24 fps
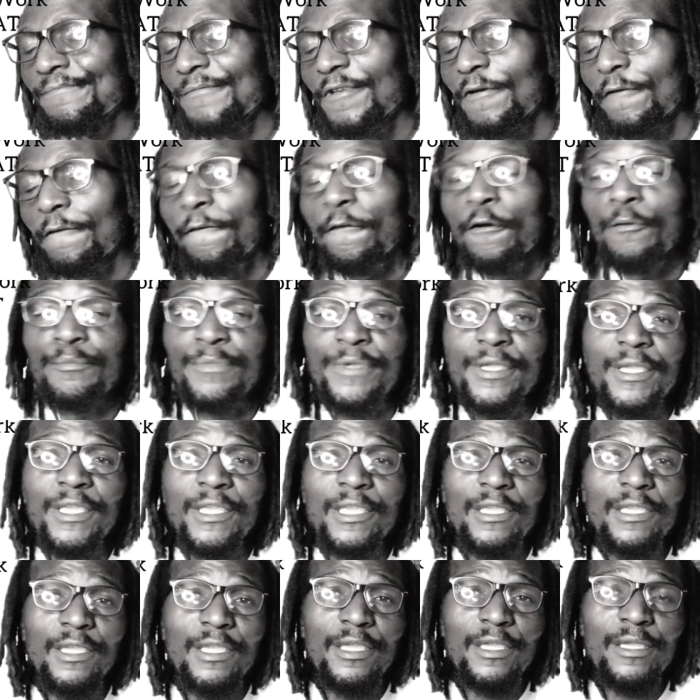for
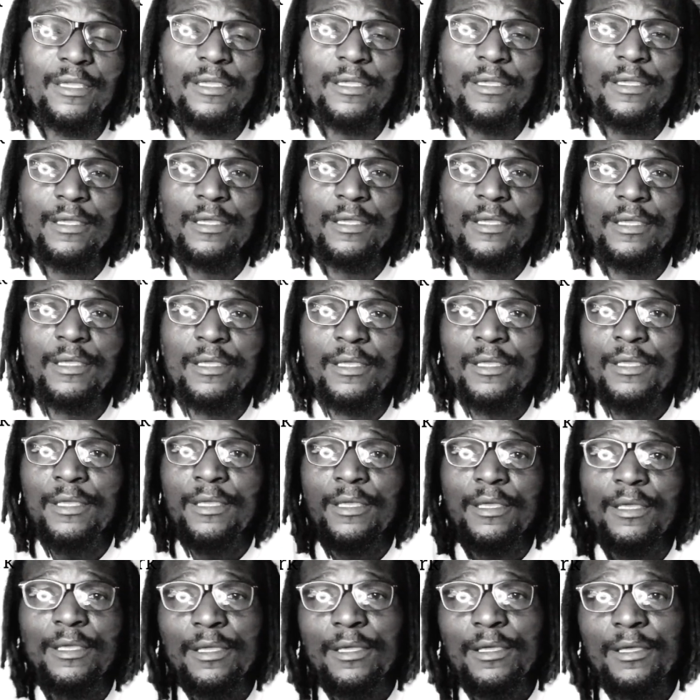me,
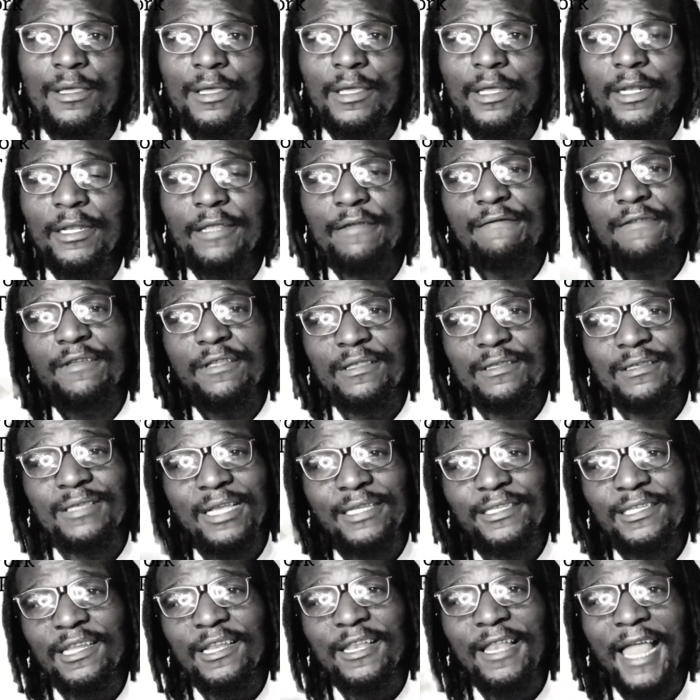living
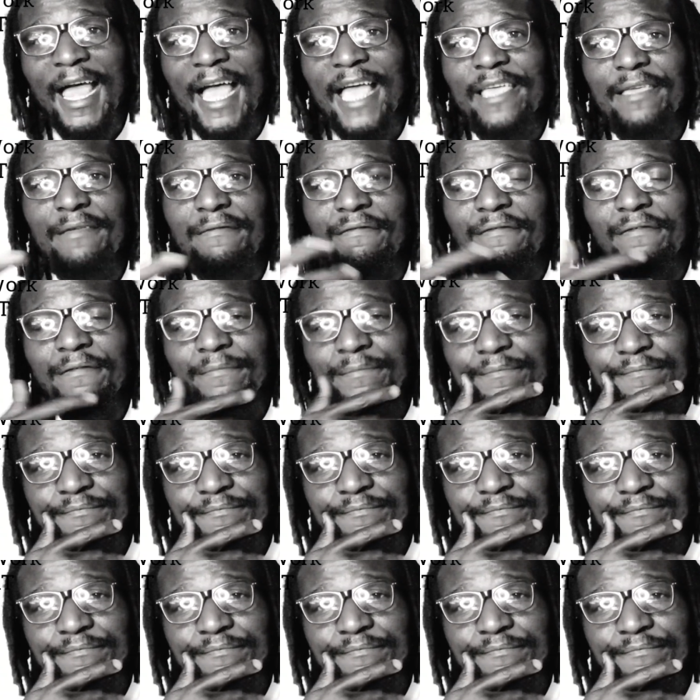such a life,